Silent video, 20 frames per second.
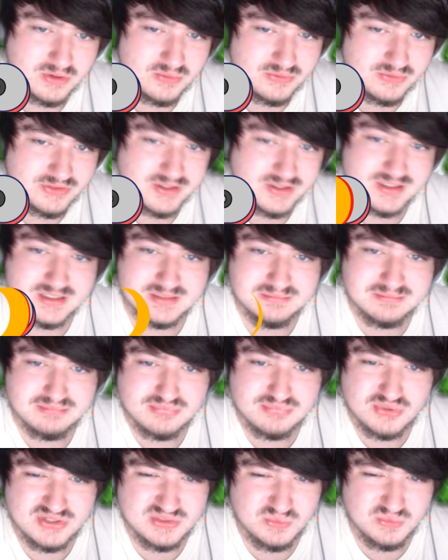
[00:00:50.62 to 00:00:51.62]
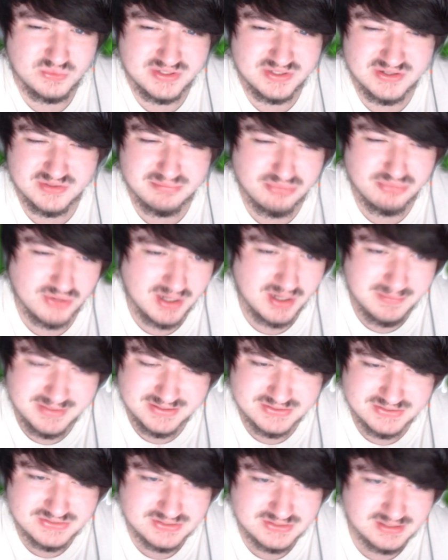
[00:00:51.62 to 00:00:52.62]
with a pretty weird
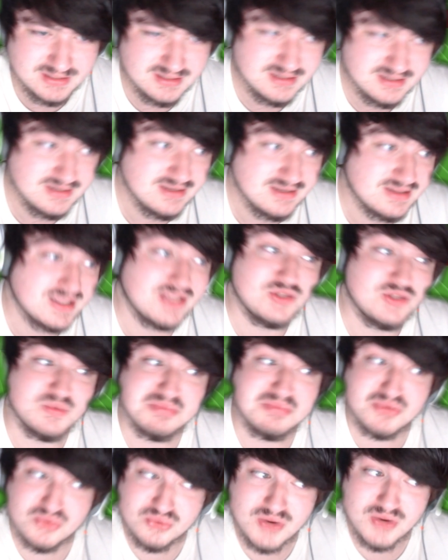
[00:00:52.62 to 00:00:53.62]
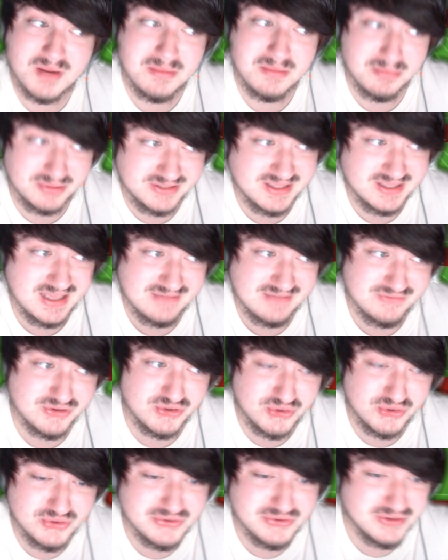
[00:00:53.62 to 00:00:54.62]
premise that you probably haven't
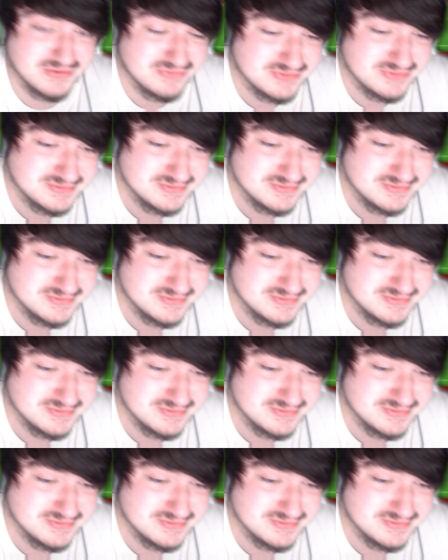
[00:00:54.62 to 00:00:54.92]
heard of.